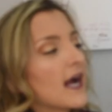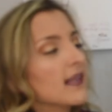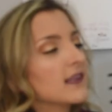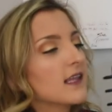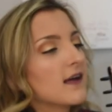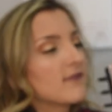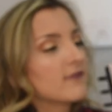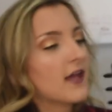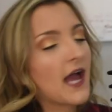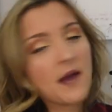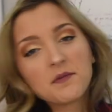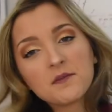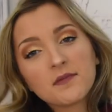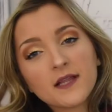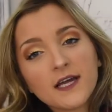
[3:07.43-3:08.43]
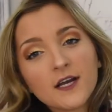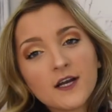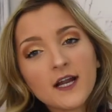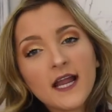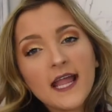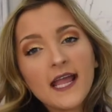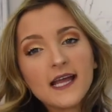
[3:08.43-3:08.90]
I love the Happy Planner
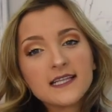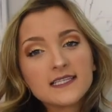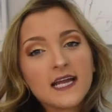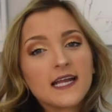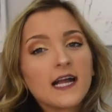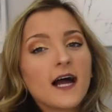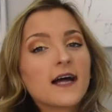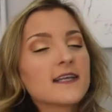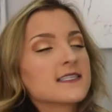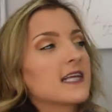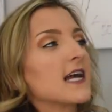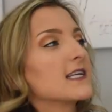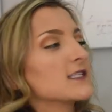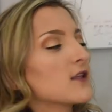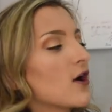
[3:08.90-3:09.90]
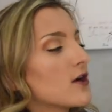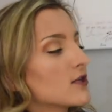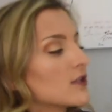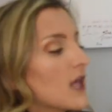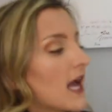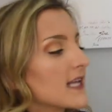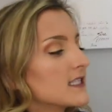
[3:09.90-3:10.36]
and I got a size
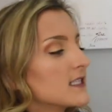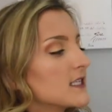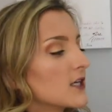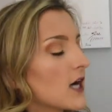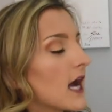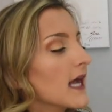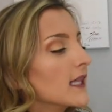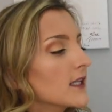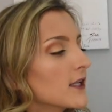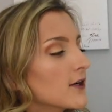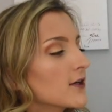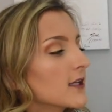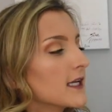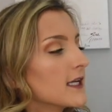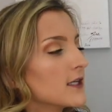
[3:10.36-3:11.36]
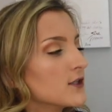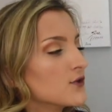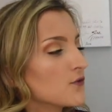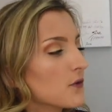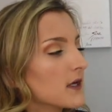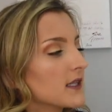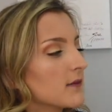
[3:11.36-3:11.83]
large last year. I literally
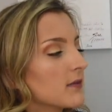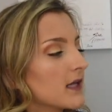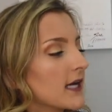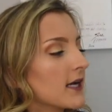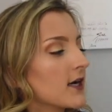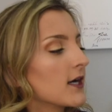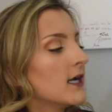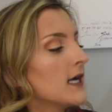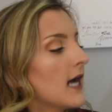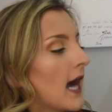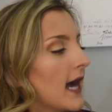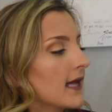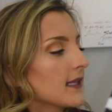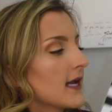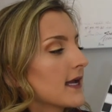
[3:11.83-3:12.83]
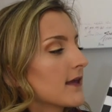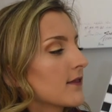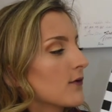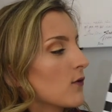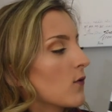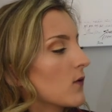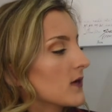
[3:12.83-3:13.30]
adored the planner. I
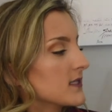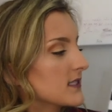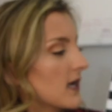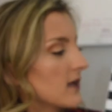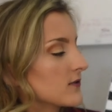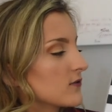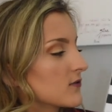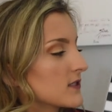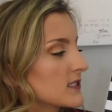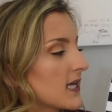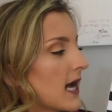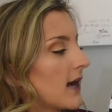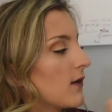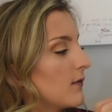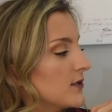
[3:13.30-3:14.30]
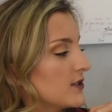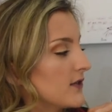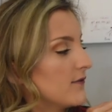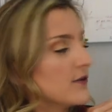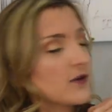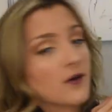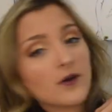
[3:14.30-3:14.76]
like the horizontal style, which
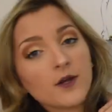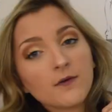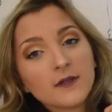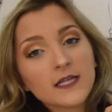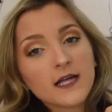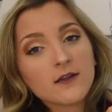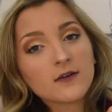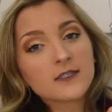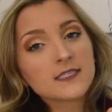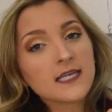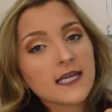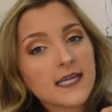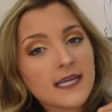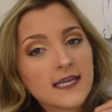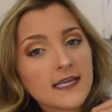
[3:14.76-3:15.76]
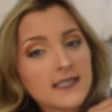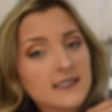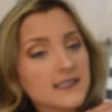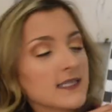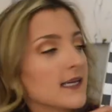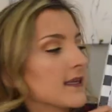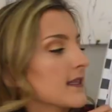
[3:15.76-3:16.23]
if you don't know what that looks like
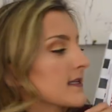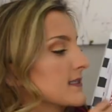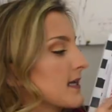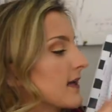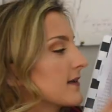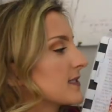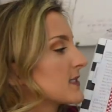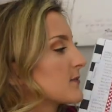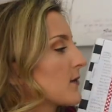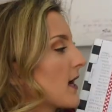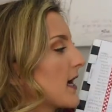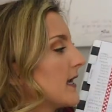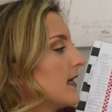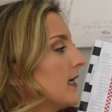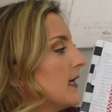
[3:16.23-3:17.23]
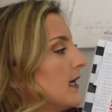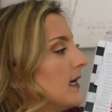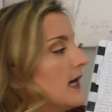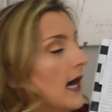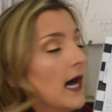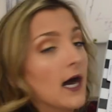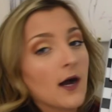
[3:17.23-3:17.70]
is like this kind of spread.
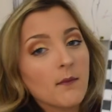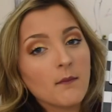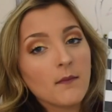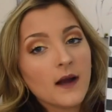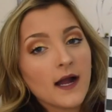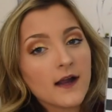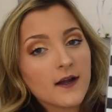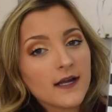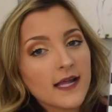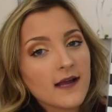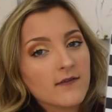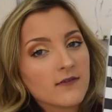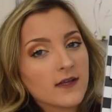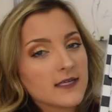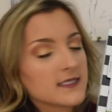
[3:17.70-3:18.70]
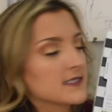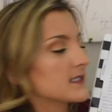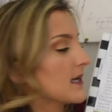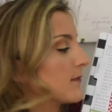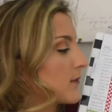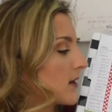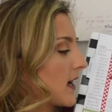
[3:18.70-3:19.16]
Um, I already have like
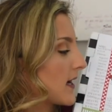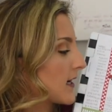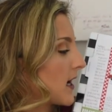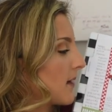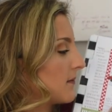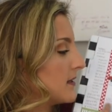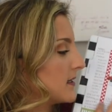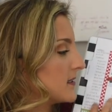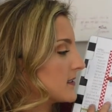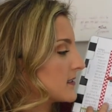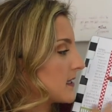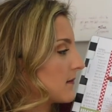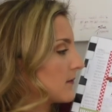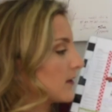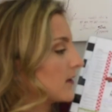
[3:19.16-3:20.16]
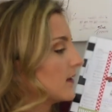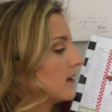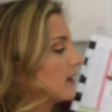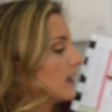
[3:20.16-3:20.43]
December. I copied in December.